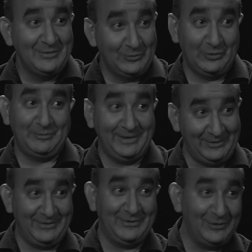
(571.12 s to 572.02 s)
we'd
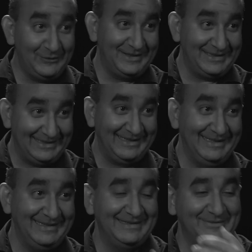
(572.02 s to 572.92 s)
better solve that. Like,
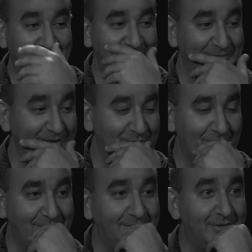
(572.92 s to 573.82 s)
we have a big
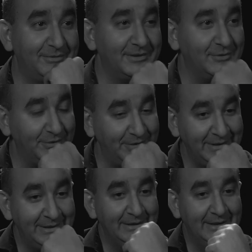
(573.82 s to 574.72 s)
problem around the corner,
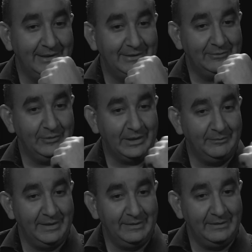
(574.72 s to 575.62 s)
and we
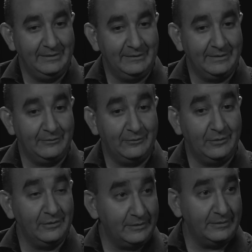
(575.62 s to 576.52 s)
can be the
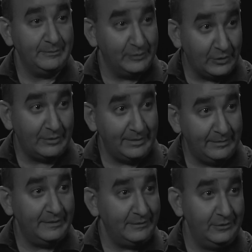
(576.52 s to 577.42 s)
worst
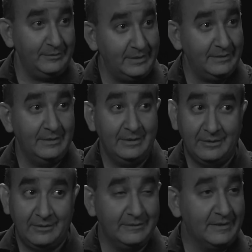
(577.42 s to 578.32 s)
problem as humans
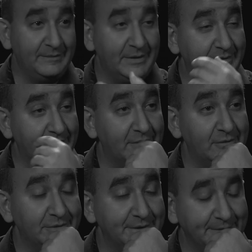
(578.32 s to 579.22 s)
or the smartest
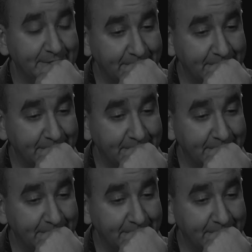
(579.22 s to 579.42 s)
solution.